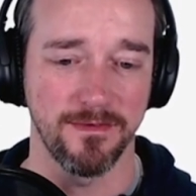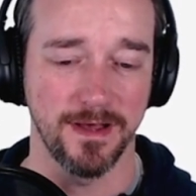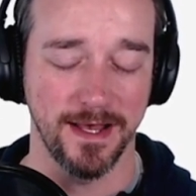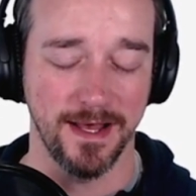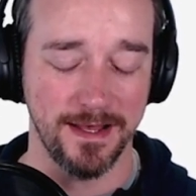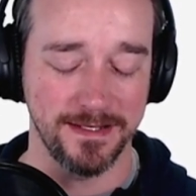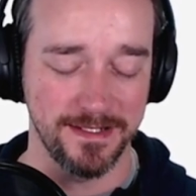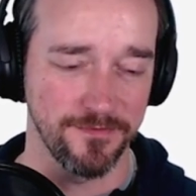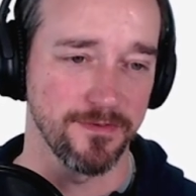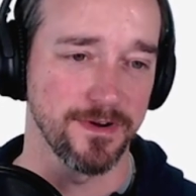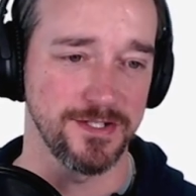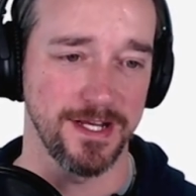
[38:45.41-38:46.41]

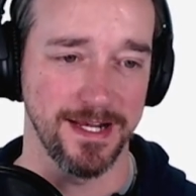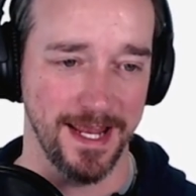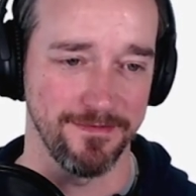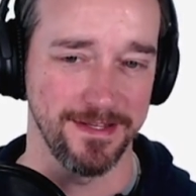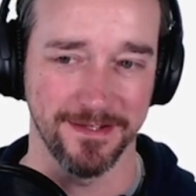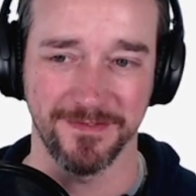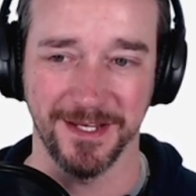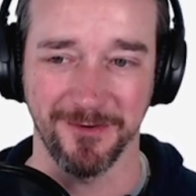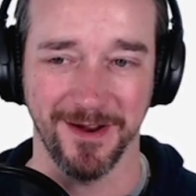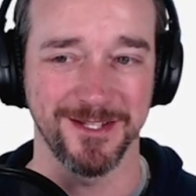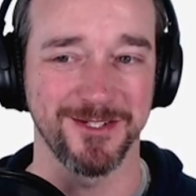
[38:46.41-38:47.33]
undifferentiated heavy lifting, right?